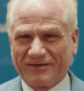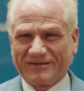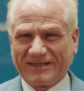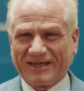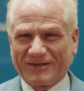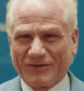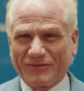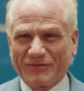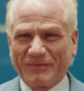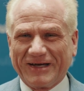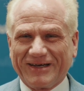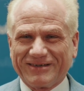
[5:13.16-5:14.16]
taken over
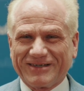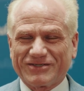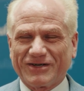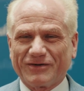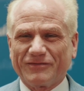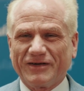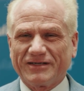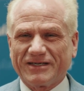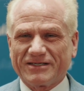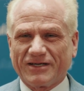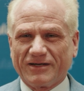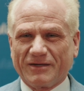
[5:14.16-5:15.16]
by Anja Strangveld,
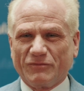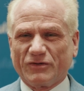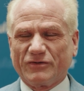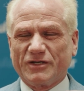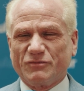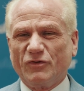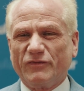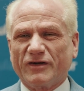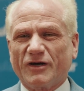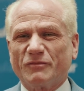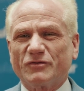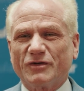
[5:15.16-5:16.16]
as Anna Molto is
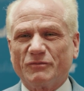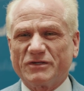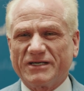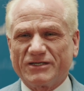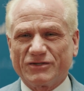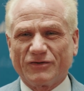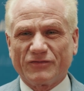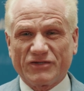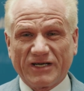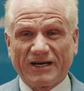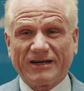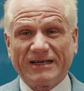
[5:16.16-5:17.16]
moving up to the position of
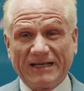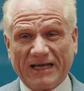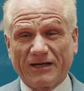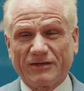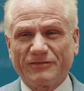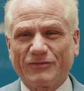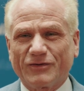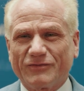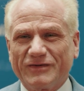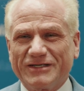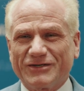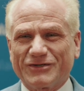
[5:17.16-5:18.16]
chair-elect for the
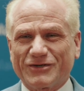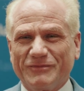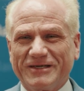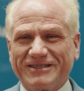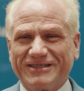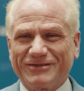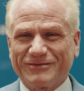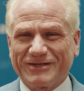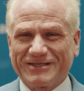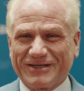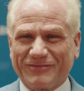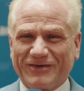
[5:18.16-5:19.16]
research committee, to
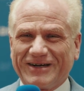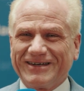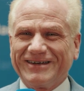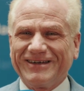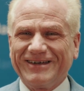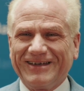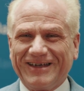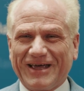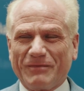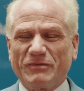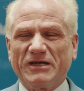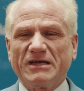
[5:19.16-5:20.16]
which I'm very
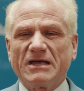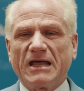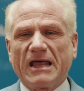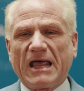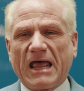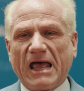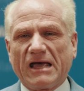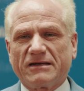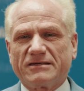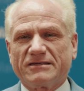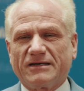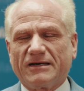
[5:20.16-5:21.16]
happy.
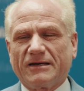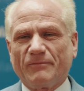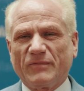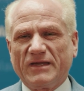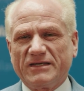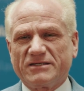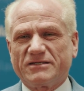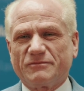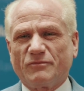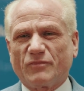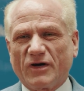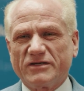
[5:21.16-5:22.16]
And this
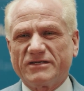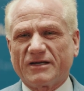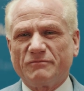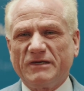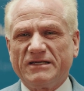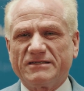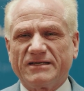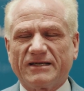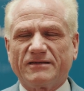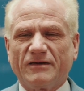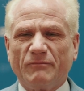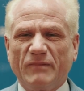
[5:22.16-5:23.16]
project means
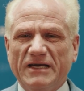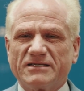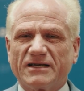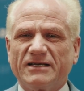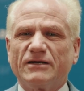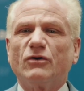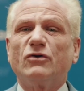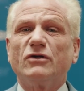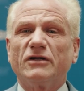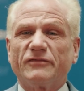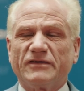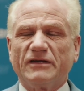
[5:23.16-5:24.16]
that basically
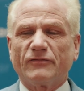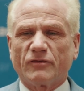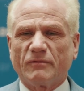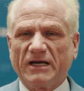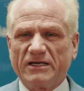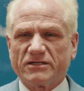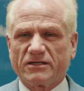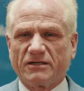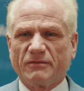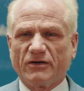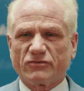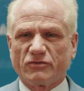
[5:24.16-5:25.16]
all of the information
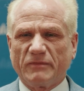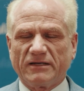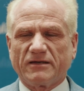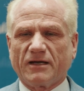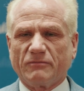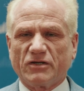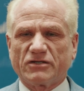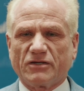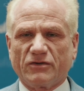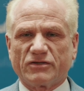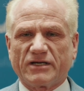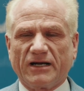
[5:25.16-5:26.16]
about rheumatic and
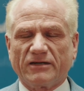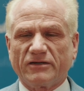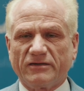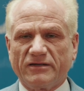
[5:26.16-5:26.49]
musculoskeletal